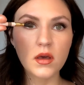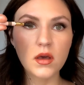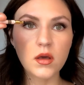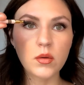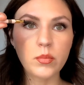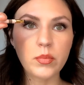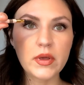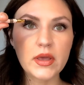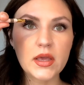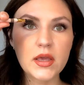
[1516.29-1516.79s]

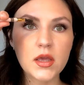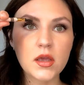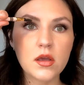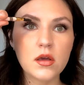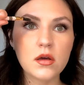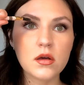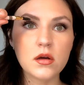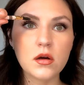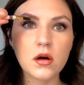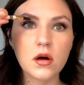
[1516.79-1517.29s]
a
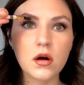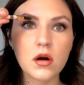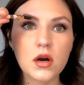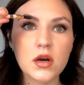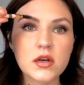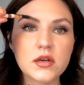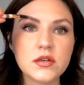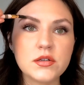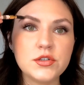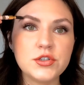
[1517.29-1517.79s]
big
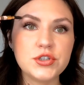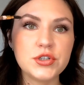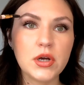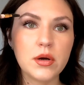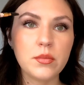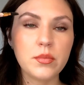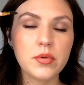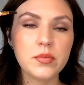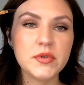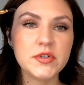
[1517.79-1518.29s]
arc
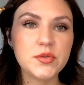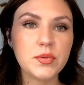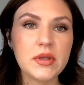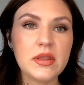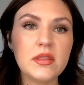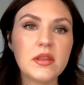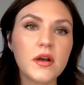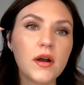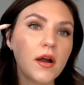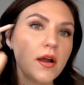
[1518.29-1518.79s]
jump
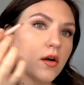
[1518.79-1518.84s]
between there,